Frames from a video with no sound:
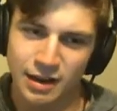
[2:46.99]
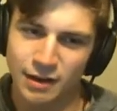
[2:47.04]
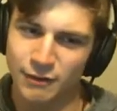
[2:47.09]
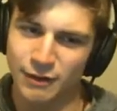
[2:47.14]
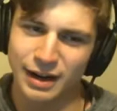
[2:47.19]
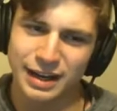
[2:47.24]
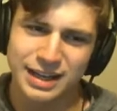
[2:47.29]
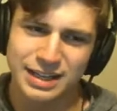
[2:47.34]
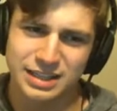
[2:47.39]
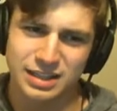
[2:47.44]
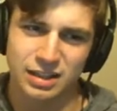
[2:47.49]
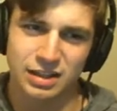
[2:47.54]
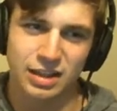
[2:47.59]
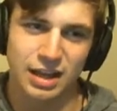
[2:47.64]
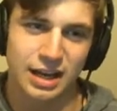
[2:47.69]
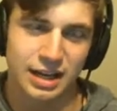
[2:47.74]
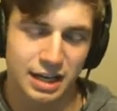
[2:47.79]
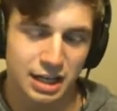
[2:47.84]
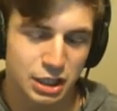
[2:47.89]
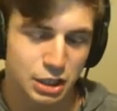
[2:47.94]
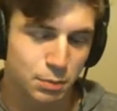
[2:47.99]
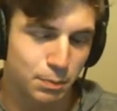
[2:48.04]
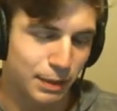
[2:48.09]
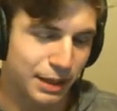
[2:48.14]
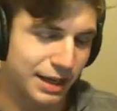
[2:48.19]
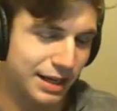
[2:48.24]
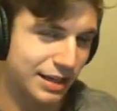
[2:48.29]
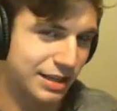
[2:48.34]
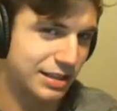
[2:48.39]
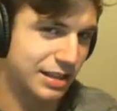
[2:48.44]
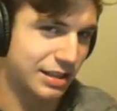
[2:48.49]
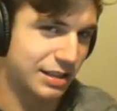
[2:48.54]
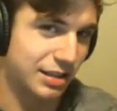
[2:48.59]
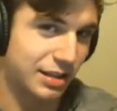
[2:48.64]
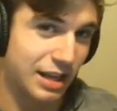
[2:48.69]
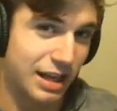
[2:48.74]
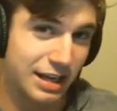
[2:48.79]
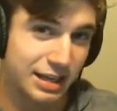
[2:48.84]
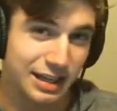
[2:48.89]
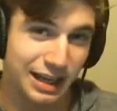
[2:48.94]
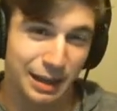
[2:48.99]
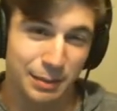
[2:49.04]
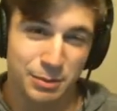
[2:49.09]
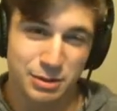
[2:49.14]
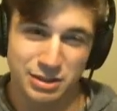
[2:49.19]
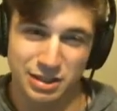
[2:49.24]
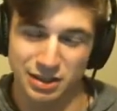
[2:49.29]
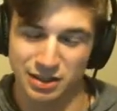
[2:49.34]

Vikings have a lot of HP and it does a lot of damage.